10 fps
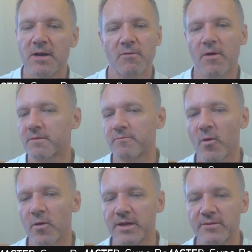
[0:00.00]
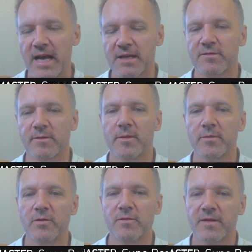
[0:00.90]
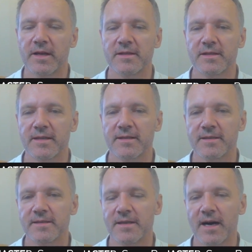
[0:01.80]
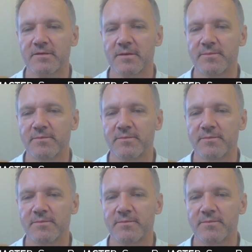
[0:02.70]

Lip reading: What more can you ask from a move than after